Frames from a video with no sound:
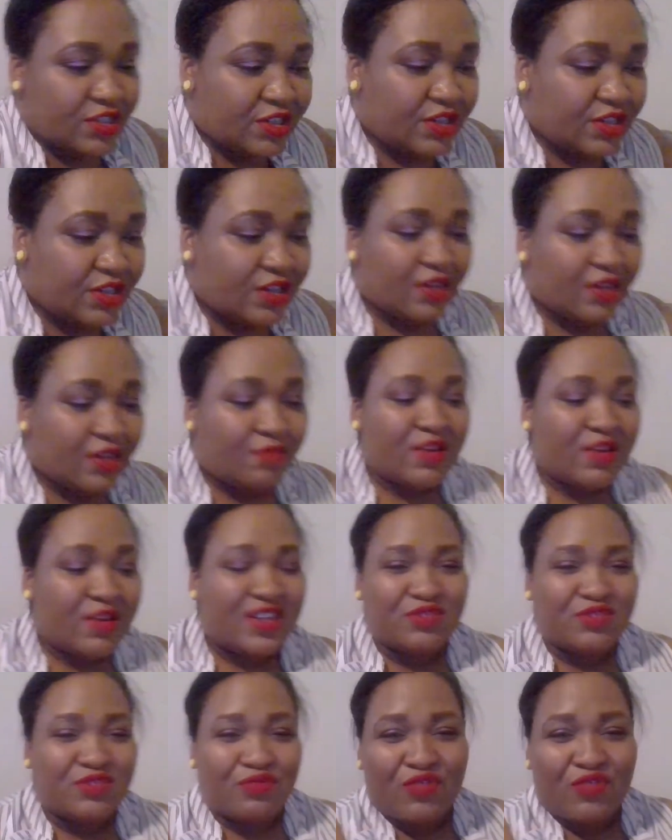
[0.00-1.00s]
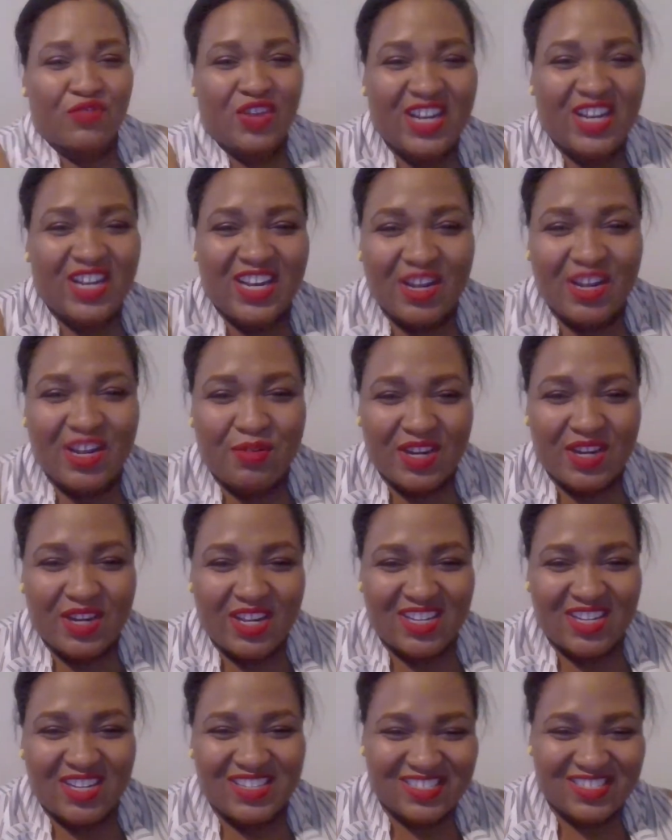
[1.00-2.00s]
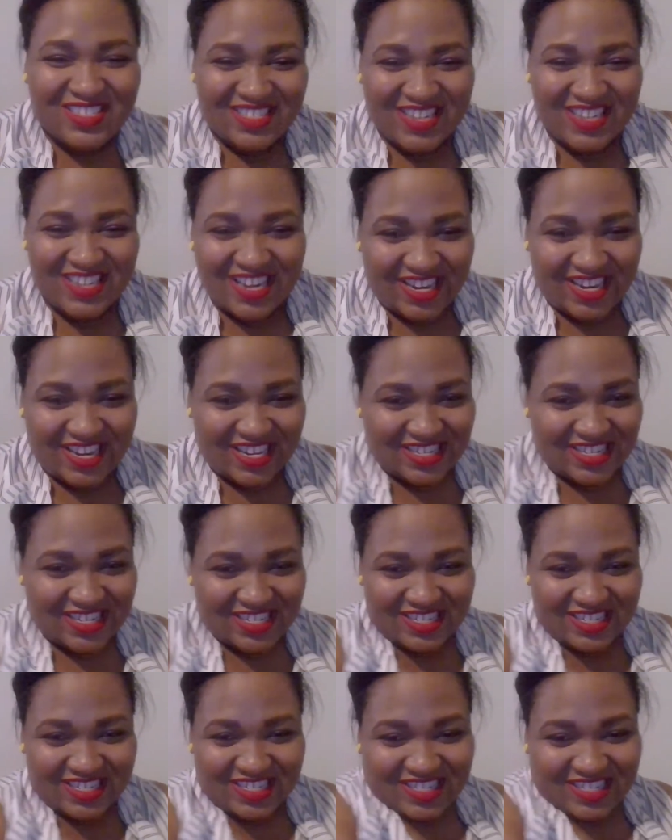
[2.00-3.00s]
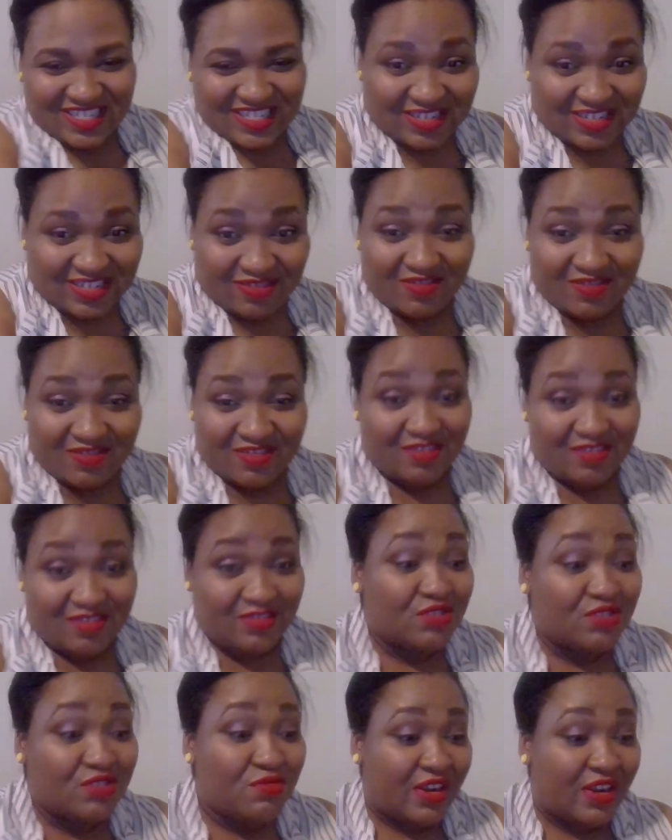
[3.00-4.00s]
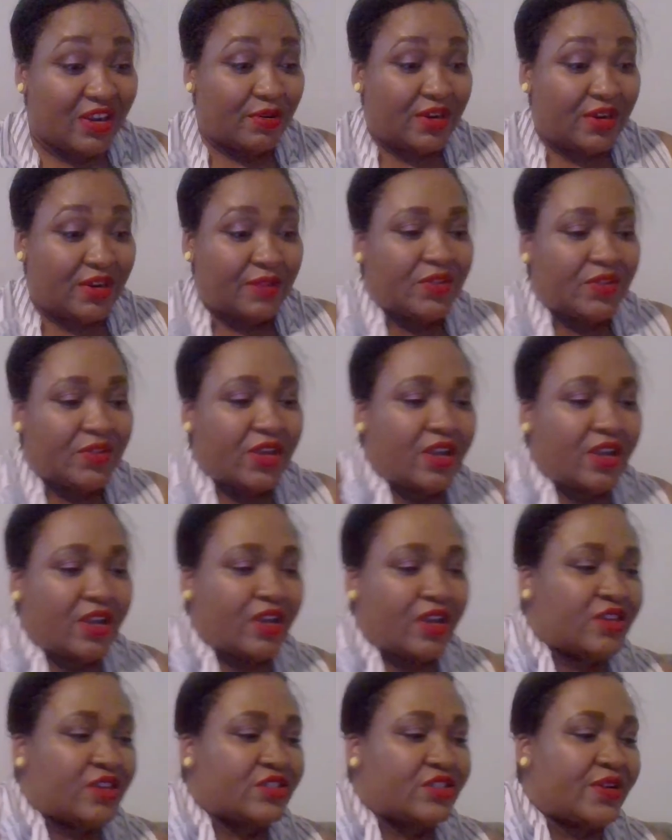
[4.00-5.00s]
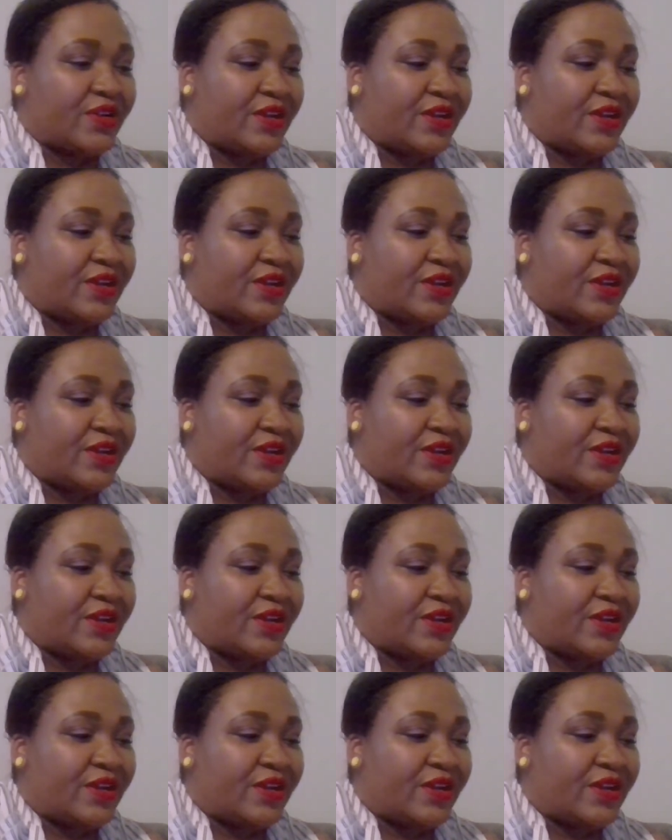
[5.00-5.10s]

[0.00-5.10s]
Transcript: But it's really liquidy. Like, too liquidy. So, anyway.